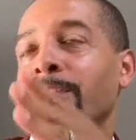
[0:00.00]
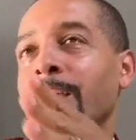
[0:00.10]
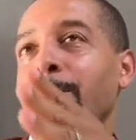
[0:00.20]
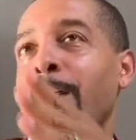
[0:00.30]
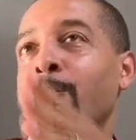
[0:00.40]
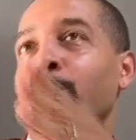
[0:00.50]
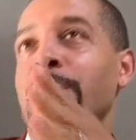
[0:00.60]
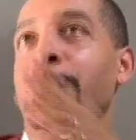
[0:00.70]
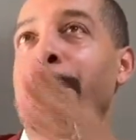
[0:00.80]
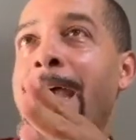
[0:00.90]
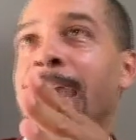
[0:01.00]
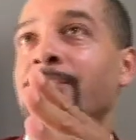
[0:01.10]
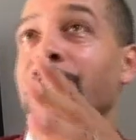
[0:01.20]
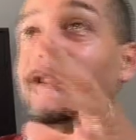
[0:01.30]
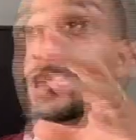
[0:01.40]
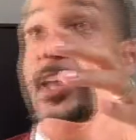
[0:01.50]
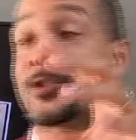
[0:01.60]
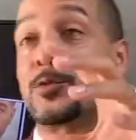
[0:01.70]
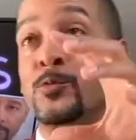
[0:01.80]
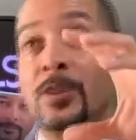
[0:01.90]
when we think about reimagine,
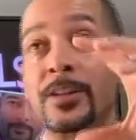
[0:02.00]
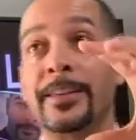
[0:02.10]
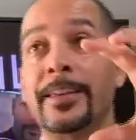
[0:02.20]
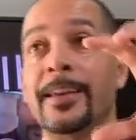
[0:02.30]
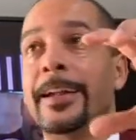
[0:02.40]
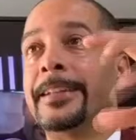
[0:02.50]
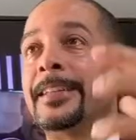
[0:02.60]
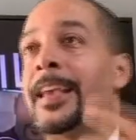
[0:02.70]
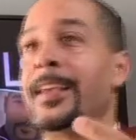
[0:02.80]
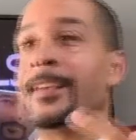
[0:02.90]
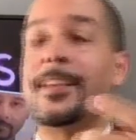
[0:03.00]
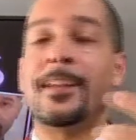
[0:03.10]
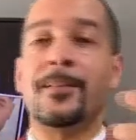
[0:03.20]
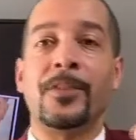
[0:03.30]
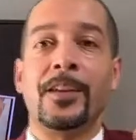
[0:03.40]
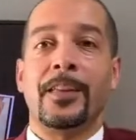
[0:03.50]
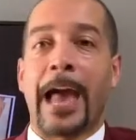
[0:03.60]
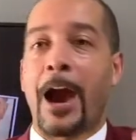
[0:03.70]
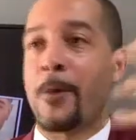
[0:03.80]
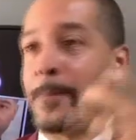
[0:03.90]
it's really taking
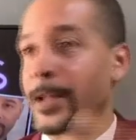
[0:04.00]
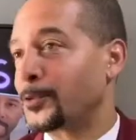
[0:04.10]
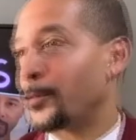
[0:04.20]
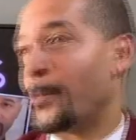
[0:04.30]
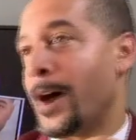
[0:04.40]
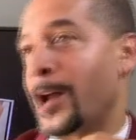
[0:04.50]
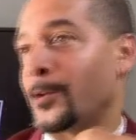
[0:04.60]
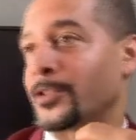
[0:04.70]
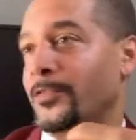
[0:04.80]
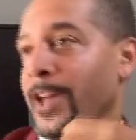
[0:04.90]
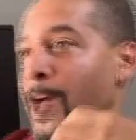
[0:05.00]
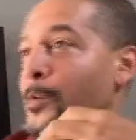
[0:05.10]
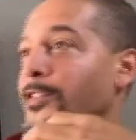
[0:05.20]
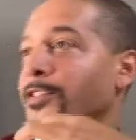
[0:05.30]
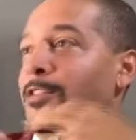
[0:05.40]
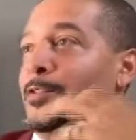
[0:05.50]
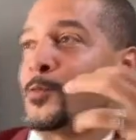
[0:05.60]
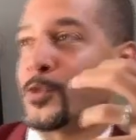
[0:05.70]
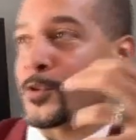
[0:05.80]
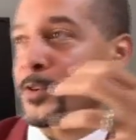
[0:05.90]
our mental models of how we see
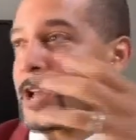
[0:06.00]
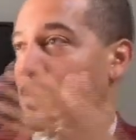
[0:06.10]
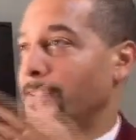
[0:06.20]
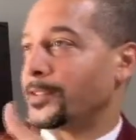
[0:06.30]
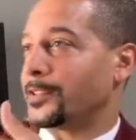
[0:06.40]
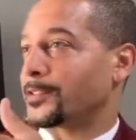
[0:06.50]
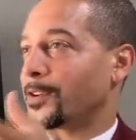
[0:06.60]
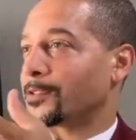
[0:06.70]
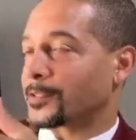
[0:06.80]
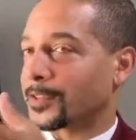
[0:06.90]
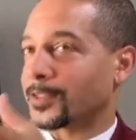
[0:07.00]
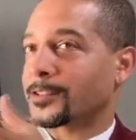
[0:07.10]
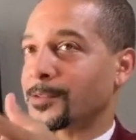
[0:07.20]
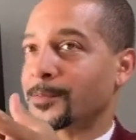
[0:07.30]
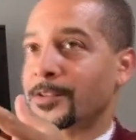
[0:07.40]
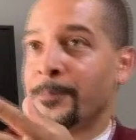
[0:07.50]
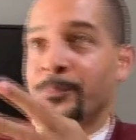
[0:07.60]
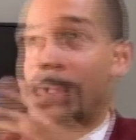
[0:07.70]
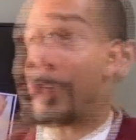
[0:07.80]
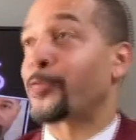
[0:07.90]
the world, how we see certain systems,
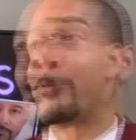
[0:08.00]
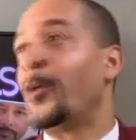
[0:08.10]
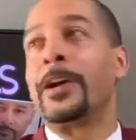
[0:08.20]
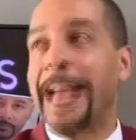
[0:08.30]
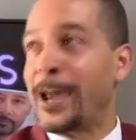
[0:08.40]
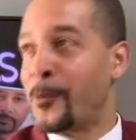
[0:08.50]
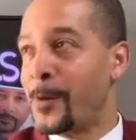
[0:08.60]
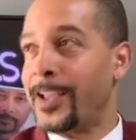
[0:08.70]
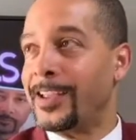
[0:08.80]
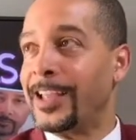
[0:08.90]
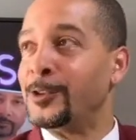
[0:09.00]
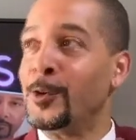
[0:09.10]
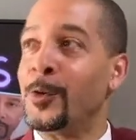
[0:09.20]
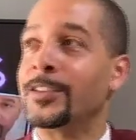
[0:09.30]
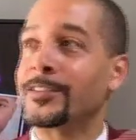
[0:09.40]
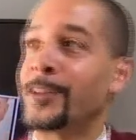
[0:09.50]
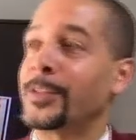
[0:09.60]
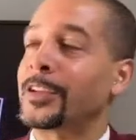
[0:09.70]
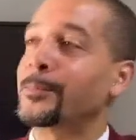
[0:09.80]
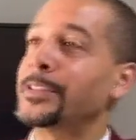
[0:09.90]
and throwing that away and doing
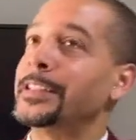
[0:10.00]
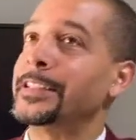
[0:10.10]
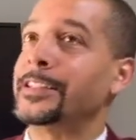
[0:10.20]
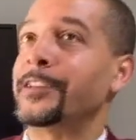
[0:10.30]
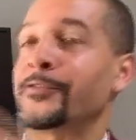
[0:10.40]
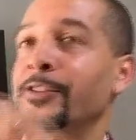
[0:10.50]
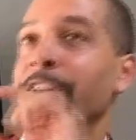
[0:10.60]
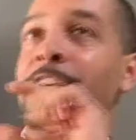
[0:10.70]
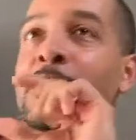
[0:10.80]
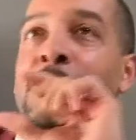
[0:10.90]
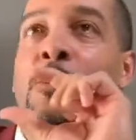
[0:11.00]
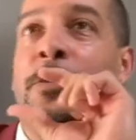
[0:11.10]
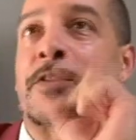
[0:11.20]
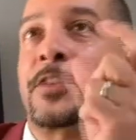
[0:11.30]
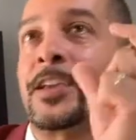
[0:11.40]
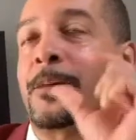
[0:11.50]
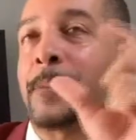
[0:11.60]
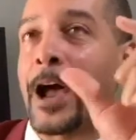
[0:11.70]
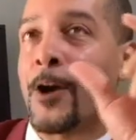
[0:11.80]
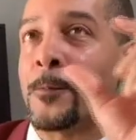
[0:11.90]
something completely different. You know, when we think
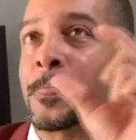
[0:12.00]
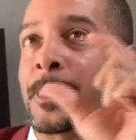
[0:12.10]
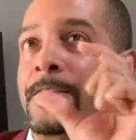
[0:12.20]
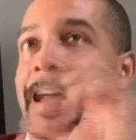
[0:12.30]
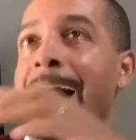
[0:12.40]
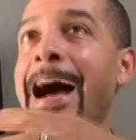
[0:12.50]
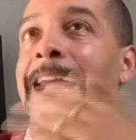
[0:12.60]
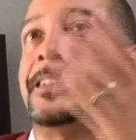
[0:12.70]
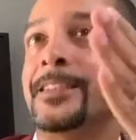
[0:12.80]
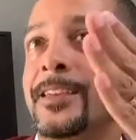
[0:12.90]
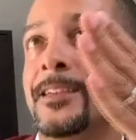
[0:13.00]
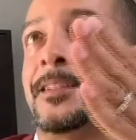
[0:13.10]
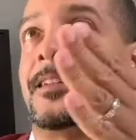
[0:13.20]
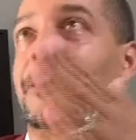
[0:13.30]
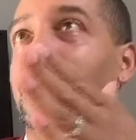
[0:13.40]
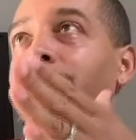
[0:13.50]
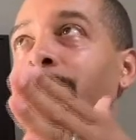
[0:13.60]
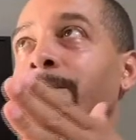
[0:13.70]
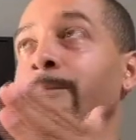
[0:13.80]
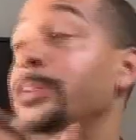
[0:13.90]
about the idea
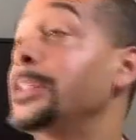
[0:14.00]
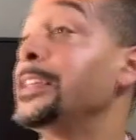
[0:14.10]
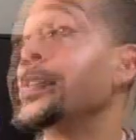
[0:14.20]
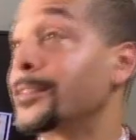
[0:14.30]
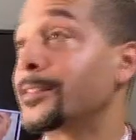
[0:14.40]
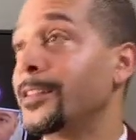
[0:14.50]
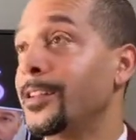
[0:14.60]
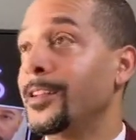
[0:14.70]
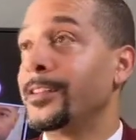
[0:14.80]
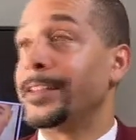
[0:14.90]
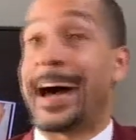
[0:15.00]
of police,